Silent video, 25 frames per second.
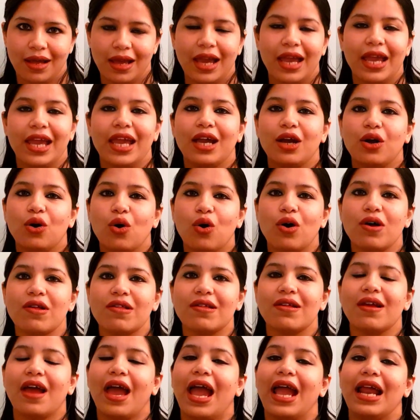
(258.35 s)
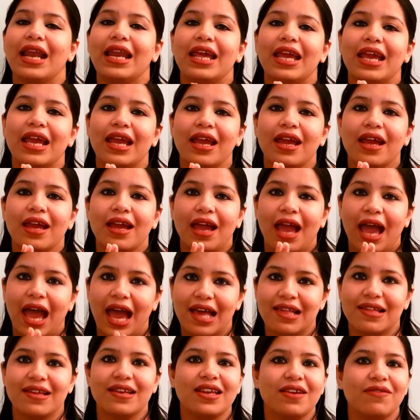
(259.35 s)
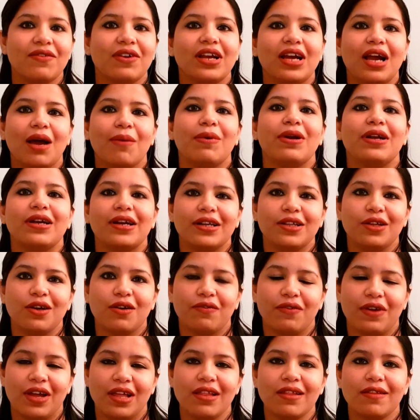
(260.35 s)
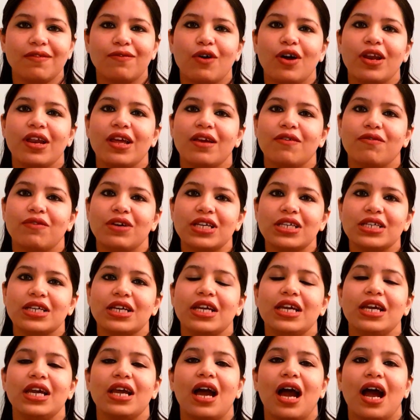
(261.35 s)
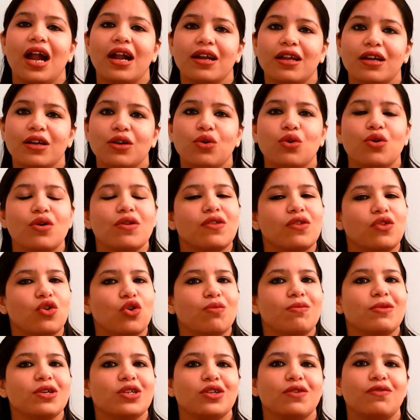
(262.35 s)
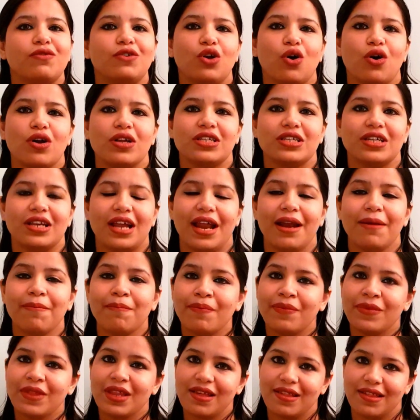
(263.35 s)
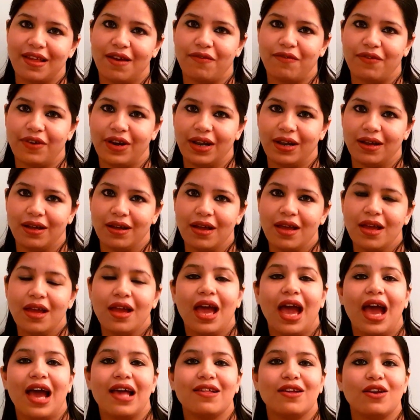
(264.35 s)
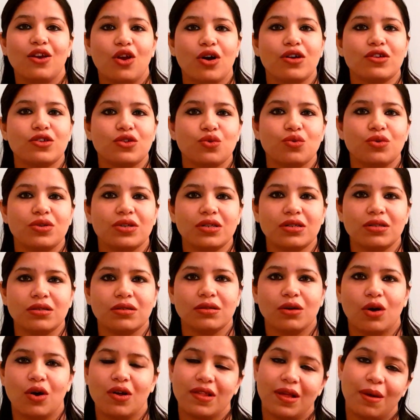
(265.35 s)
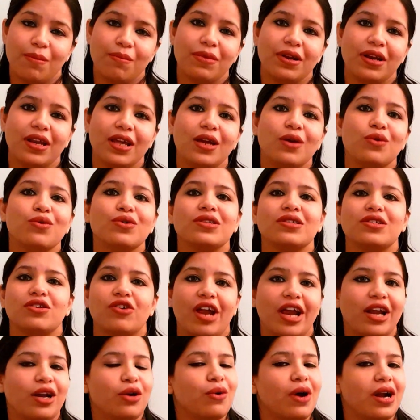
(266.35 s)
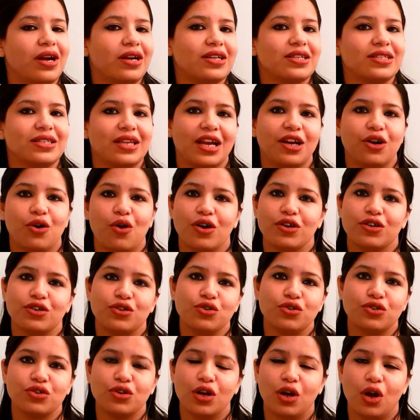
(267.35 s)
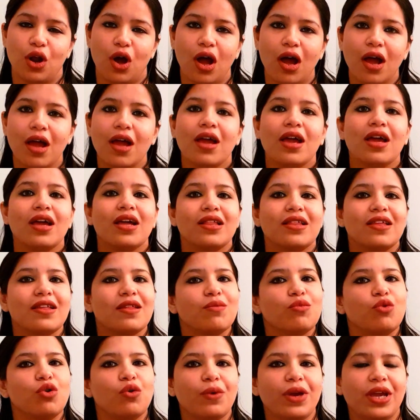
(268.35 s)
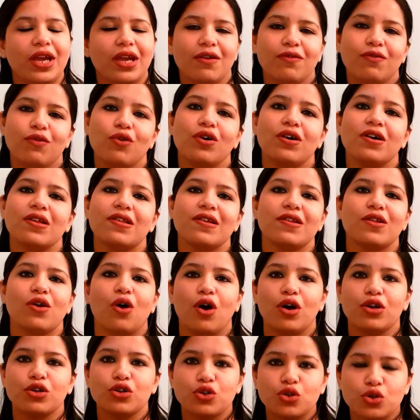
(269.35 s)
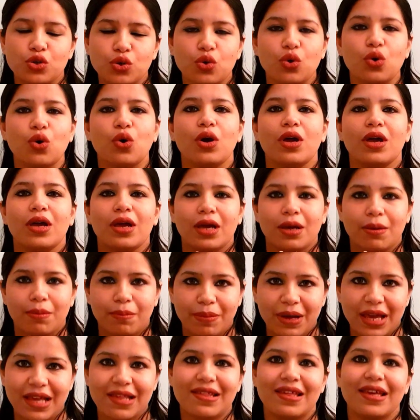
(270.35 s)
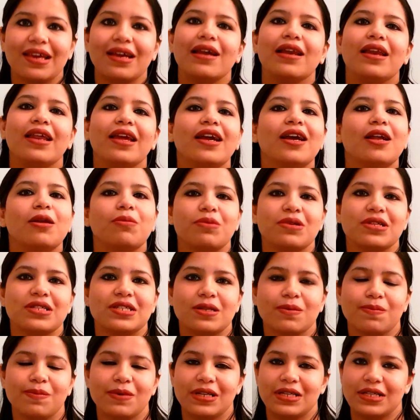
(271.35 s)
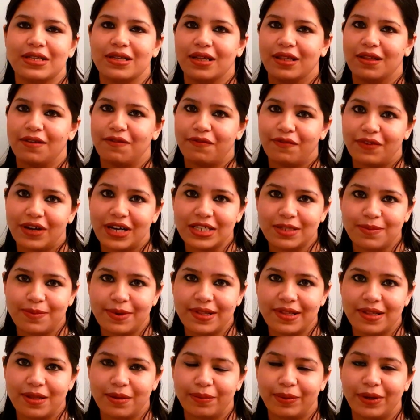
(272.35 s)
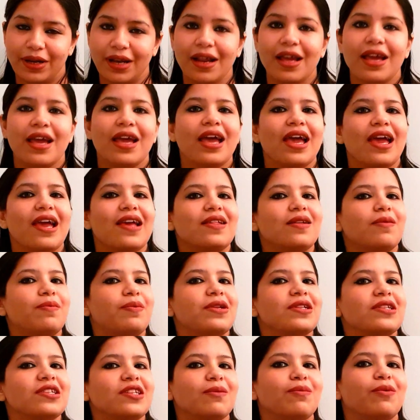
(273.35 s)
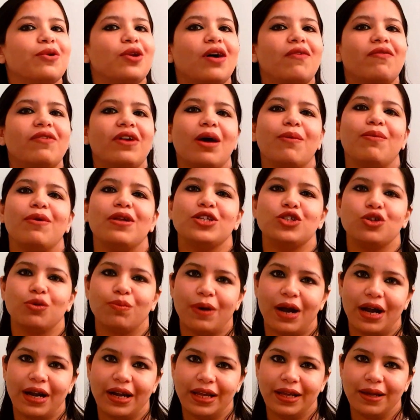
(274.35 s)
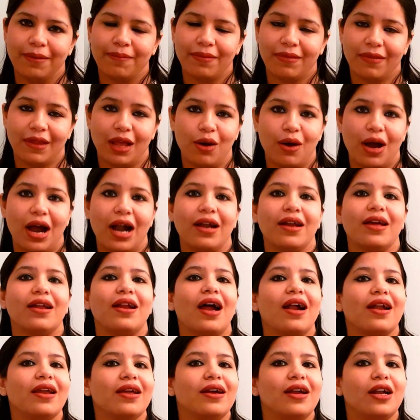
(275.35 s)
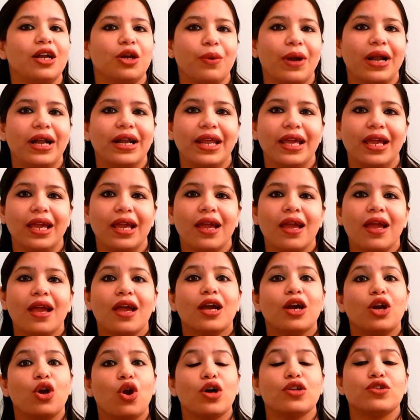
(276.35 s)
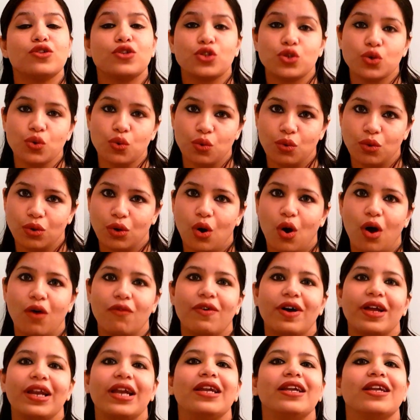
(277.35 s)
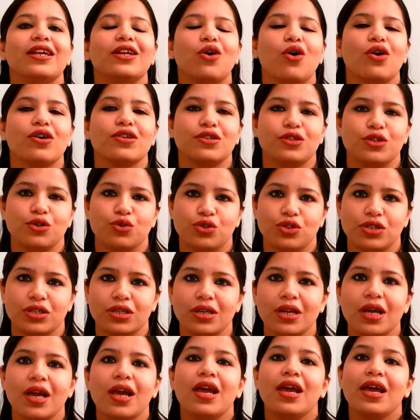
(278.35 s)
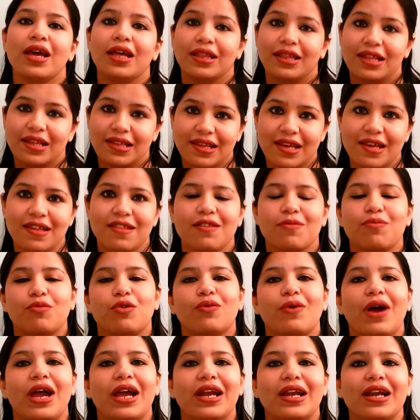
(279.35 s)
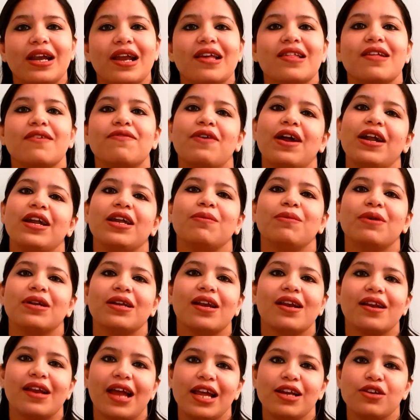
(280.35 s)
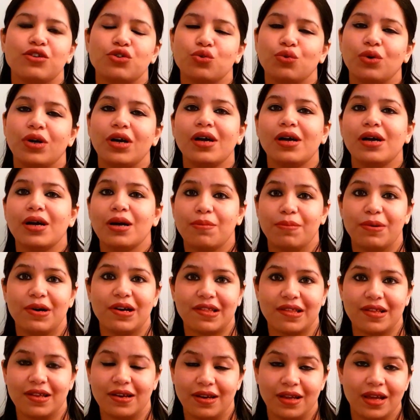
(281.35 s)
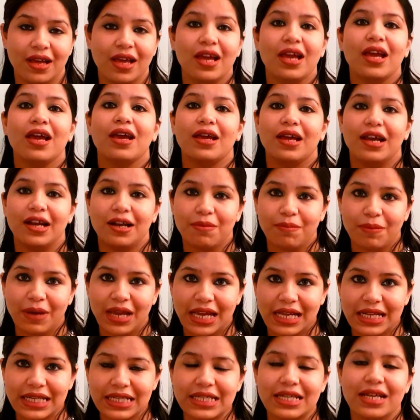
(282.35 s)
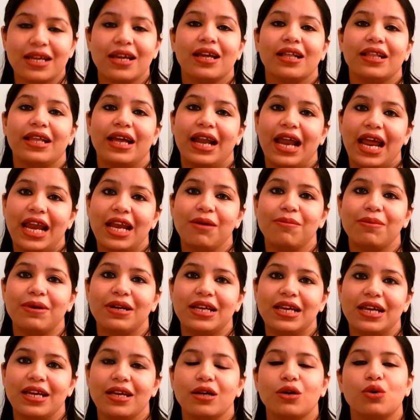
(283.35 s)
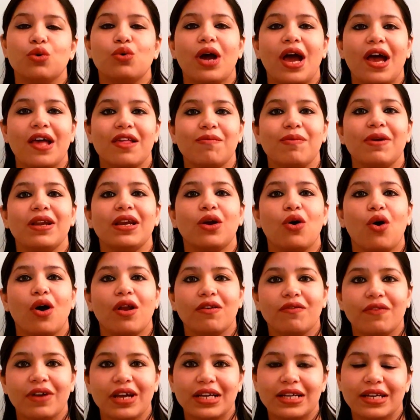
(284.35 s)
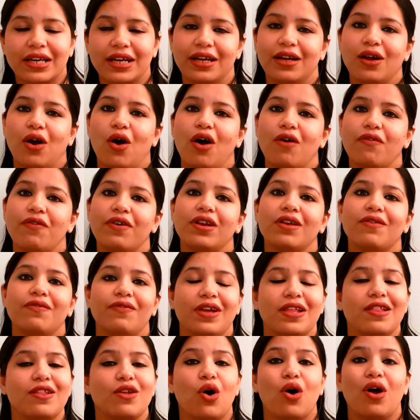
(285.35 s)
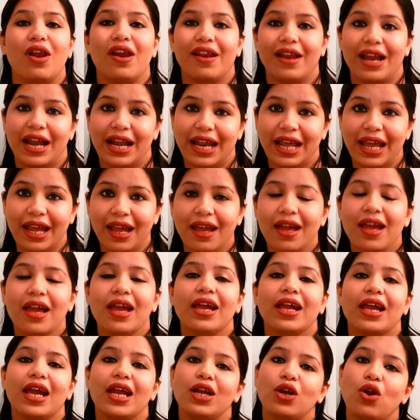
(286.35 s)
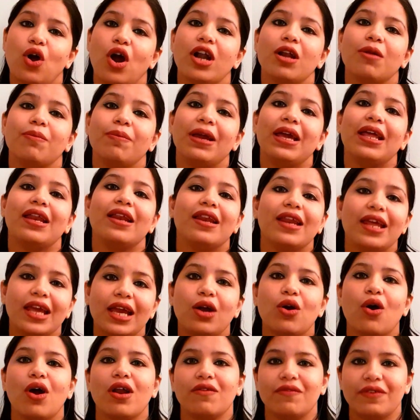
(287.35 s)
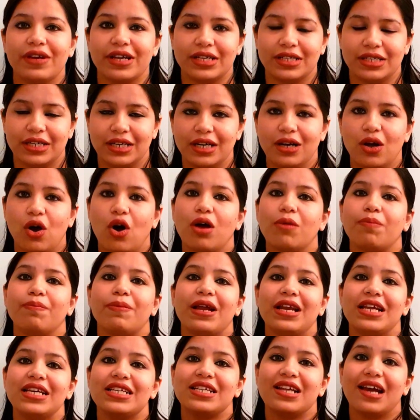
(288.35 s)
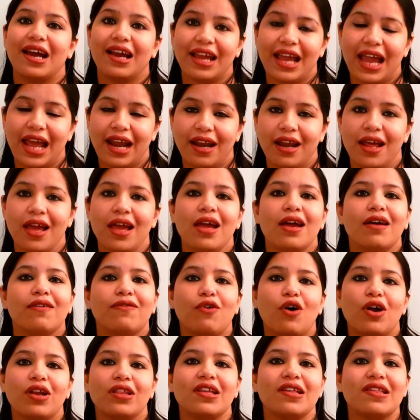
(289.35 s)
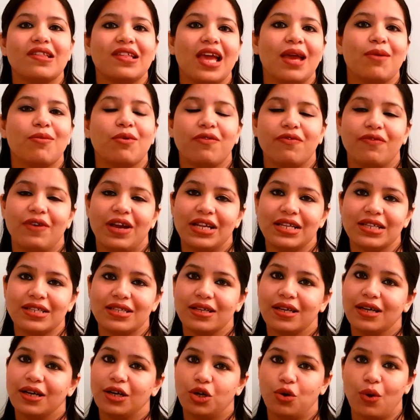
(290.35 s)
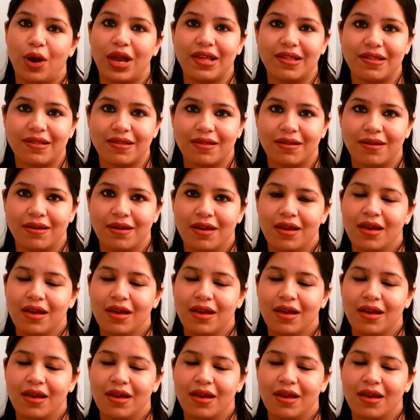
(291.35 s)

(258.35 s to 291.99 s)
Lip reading: He goes and he hasn't even committed the offense for which he undergoes so much of torture and suffering. As a law student or somebody who is trying to understand constitutional law, this movie focuses on two basic legal principles. The first principle is the principle of double jeopardy. Now, under Article 20, Clause 2 of our Indian Constitution, this is provided as a fundamental right to a person. It means that anybody who has been convicted of an offense already cannot be reconvicted or punished again for the same offense twice.